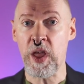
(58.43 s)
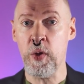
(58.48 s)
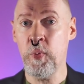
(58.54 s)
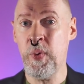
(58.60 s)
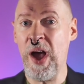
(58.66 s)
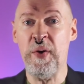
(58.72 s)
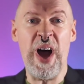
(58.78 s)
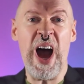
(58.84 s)

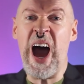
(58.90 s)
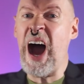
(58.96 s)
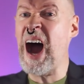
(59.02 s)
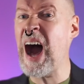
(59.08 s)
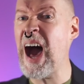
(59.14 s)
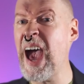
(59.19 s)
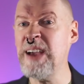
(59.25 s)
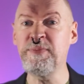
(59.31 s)
well,
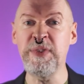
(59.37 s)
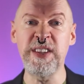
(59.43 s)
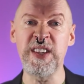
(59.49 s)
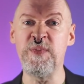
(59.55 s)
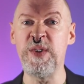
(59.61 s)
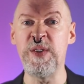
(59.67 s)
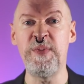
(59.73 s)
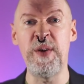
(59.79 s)
I and
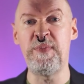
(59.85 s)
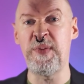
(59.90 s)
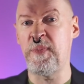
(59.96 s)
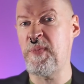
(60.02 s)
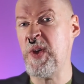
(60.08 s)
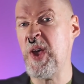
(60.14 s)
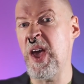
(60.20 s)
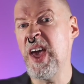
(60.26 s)

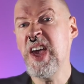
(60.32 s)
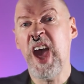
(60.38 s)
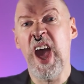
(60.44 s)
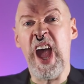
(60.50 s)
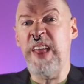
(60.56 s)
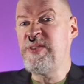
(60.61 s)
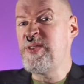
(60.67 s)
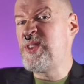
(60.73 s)

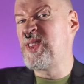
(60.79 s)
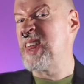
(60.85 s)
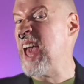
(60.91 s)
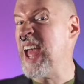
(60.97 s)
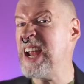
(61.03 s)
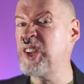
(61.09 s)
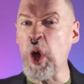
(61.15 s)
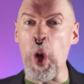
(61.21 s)

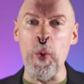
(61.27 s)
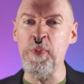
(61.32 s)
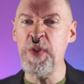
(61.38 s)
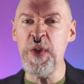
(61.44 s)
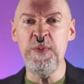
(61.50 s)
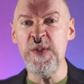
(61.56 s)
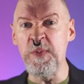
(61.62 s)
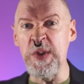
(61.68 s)
they don't,
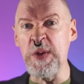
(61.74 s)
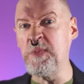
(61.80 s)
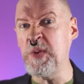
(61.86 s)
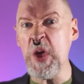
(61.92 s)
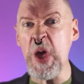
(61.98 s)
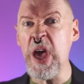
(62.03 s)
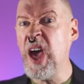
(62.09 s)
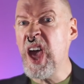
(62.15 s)

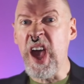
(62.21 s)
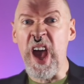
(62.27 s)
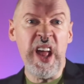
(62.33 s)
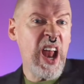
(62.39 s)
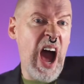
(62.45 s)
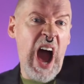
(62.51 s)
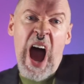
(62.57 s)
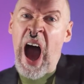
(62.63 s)

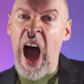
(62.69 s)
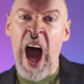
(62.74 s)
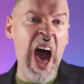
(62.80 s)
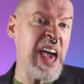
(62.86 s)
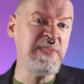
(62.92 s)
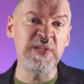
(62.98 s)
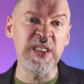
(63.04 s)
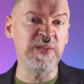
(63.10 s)
and
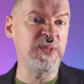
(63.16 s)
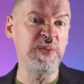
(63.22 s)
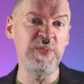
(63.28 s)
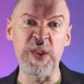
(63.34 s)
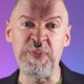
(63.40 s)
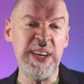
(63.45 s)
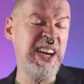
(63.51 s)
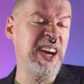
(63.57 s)
I
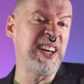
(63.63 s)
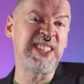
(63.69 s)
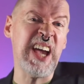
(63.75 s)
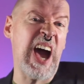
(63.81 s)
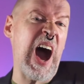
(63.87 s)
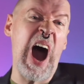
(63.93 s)
because